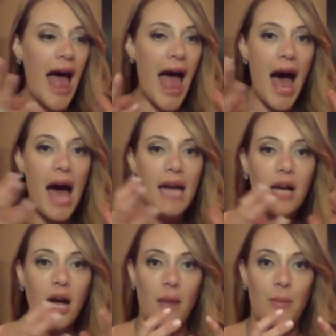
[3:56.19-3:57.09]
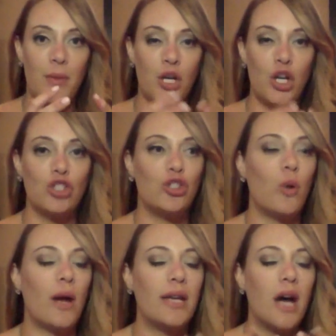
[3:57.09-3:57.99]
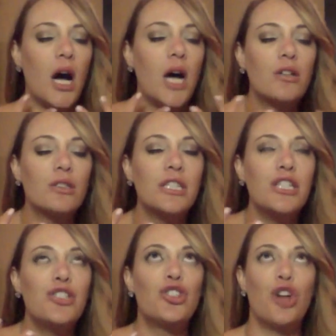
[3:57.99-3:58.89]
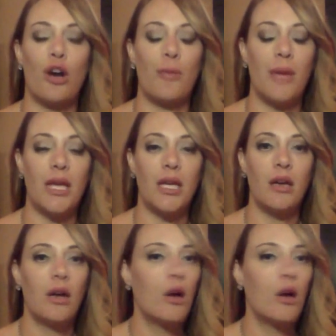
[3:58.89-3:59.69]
add up to an utterly charming,